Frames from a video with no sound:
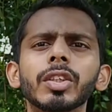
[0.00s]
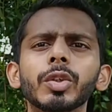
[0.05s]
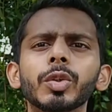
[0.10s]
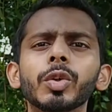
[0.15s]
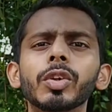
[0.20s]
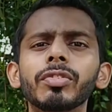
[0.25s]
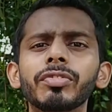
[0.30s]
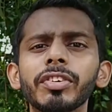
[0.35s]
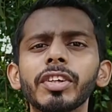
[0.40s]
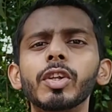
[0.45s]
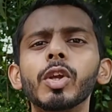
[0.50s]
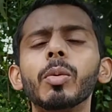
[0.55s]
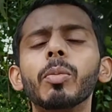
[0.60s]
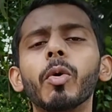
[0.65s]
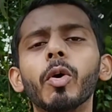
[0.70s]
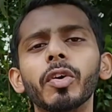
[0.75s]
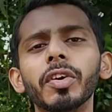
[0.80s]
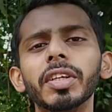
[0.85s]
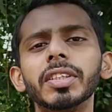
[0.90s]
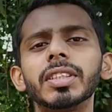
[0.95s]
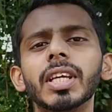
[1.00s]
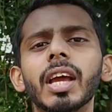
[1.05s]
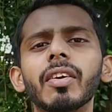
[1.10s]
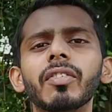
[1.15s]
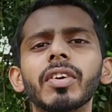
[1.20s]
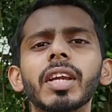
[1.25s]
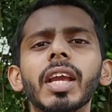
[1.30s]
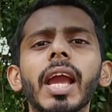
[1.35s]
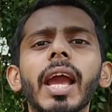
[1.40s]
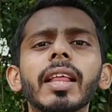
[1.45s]
you'll feel your body is
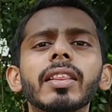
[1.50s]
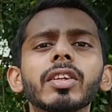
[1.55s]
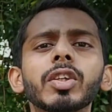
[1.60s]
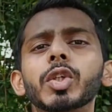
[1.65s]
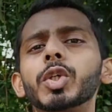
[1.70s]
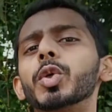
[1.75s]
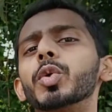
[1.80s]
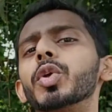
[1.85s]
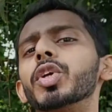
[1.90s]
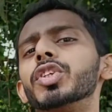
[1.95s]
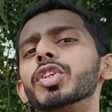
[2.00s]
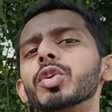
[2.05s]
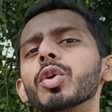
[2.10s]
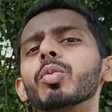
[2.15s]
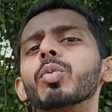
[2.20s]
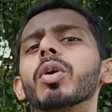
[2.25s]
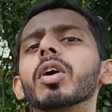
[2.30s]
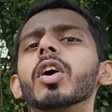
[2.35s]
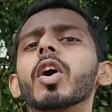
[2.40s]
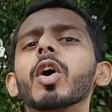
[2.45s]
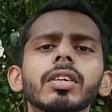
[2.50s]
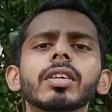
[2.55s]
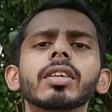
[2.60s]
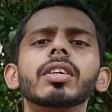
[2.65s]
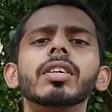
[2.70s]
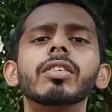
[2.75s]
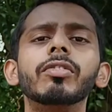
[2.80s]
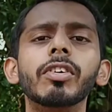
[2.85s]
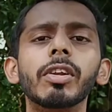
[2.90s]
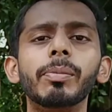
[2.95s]
heavy and the duration of workout
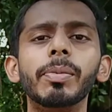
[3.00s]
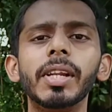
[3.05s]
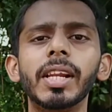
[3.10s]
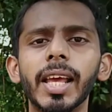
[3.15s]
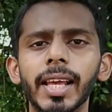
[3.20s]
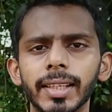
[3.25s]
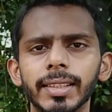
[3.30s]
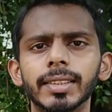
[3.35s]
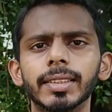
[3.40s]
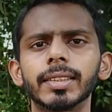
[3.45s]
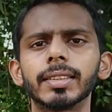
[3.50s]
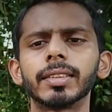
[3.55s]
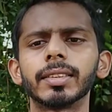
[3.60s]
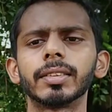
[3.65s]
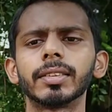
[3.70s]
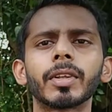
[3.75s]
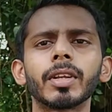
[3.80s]
will be less.